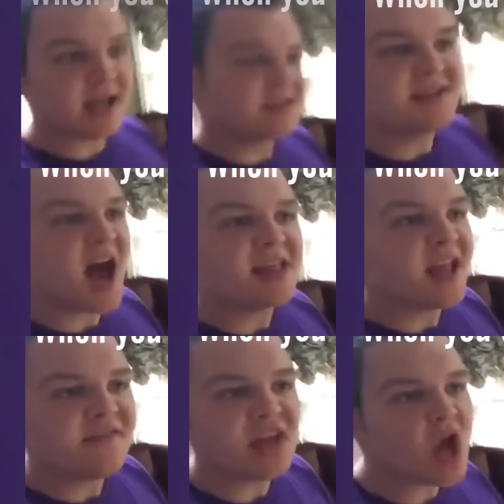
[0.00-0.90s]
It's
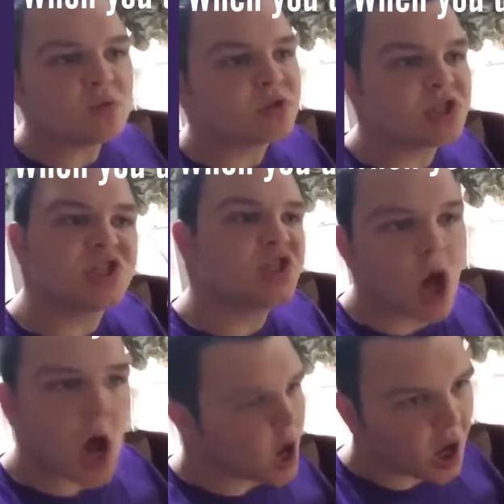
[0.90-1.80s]
not
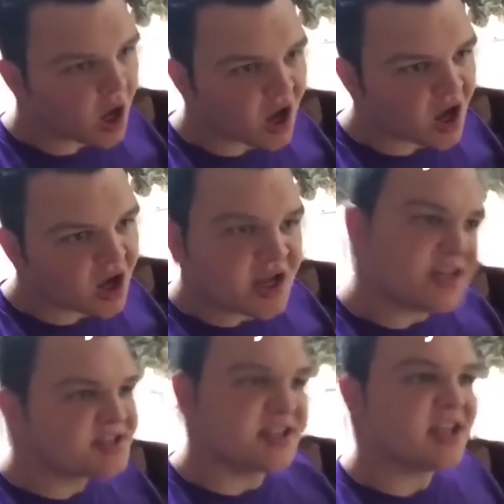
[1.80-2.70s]
Leviosa,
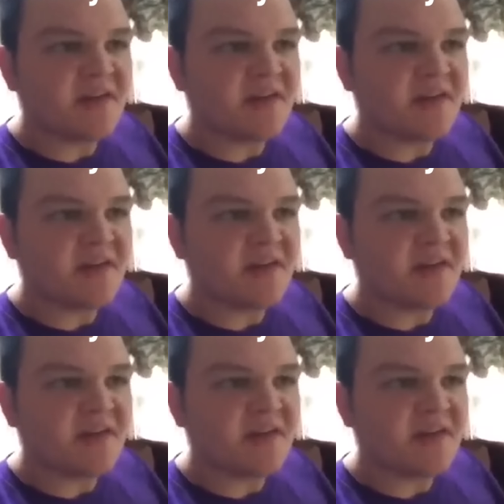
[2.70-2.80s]
it's